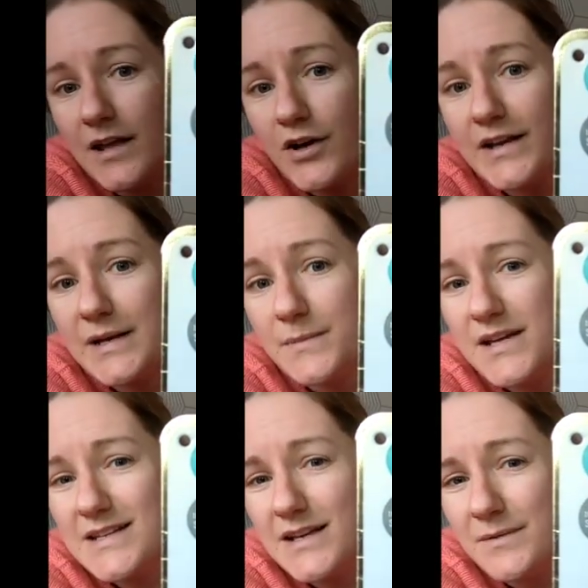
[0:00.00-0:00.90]
Got it in a
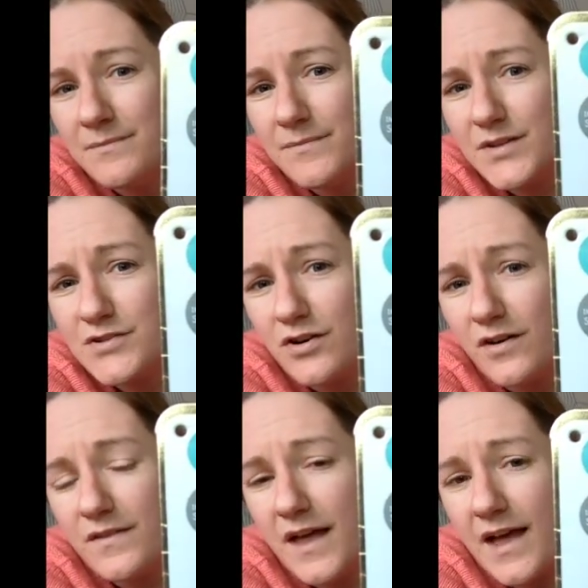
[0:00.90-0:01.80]
medium. The dog
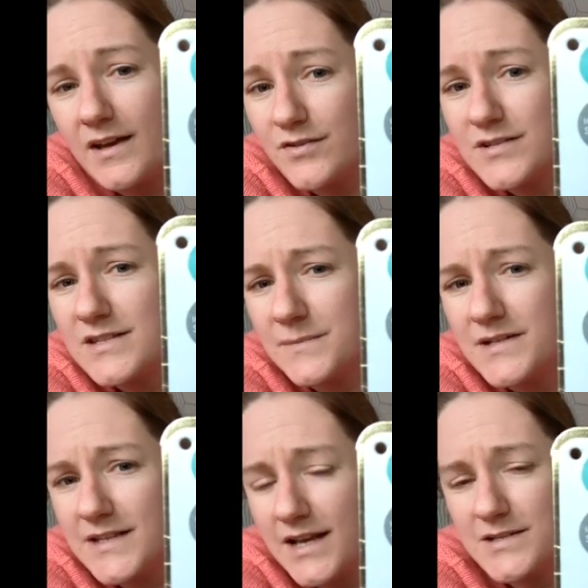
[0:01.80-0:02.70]
on there looks a
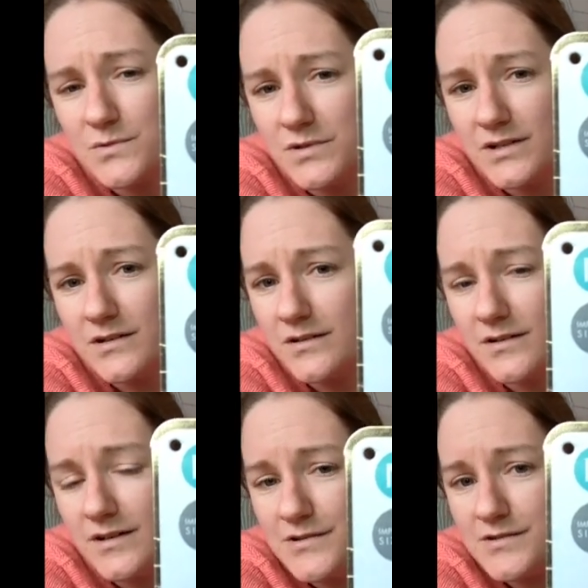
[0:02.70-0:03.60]
similar size to Willow,
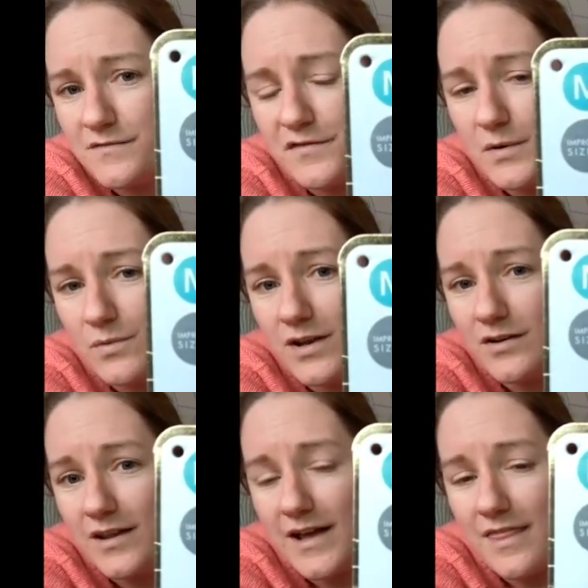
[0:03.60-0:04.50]
or like doesn't fit
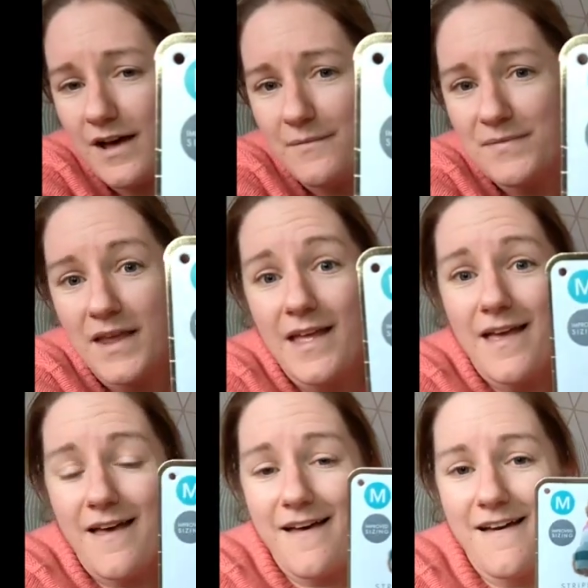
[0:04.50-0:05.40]
Willow like that.
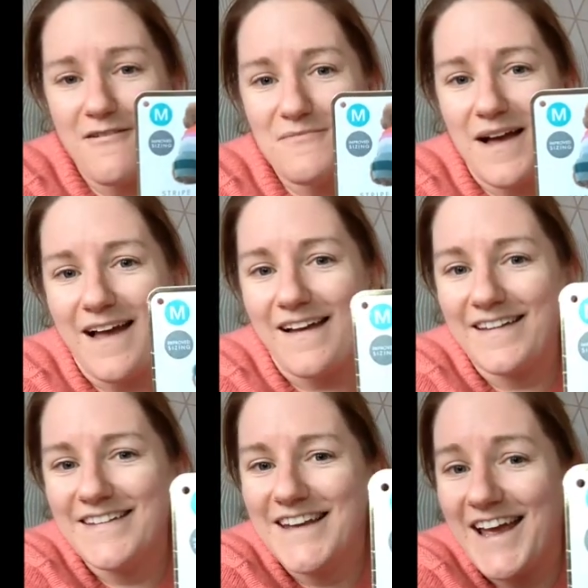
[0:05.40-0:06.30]

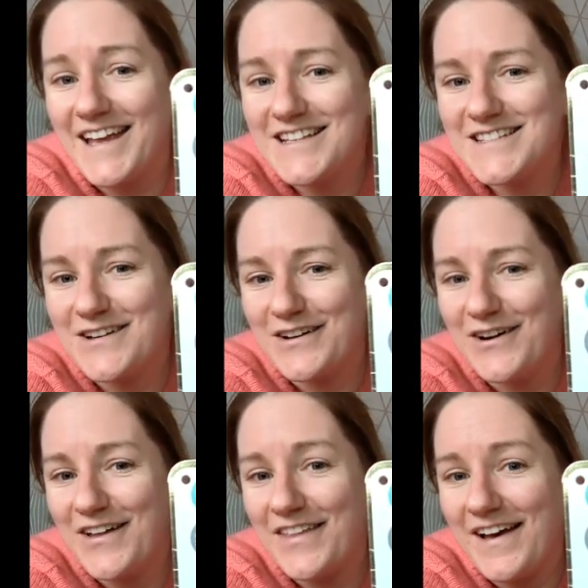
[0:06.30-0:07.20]
Yes, I
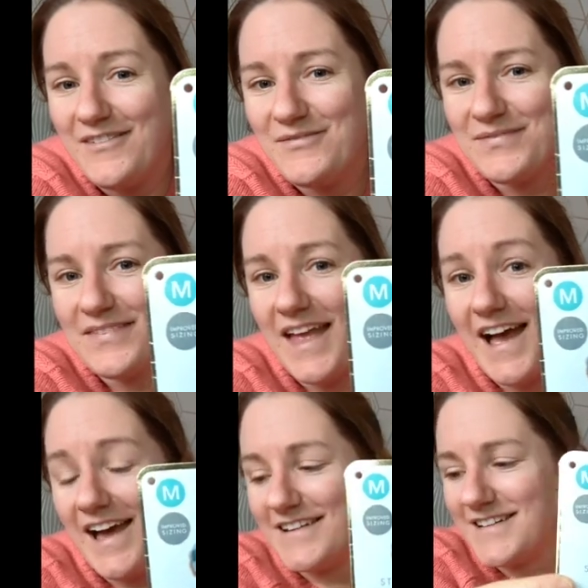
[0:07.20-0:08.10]
got her that,
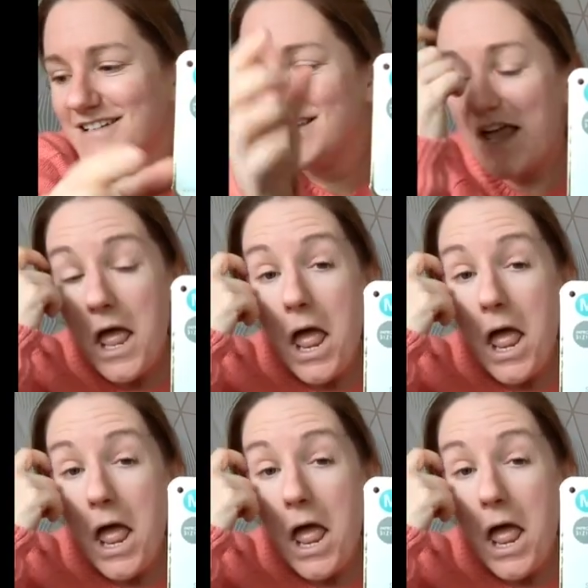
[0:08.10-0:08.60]
and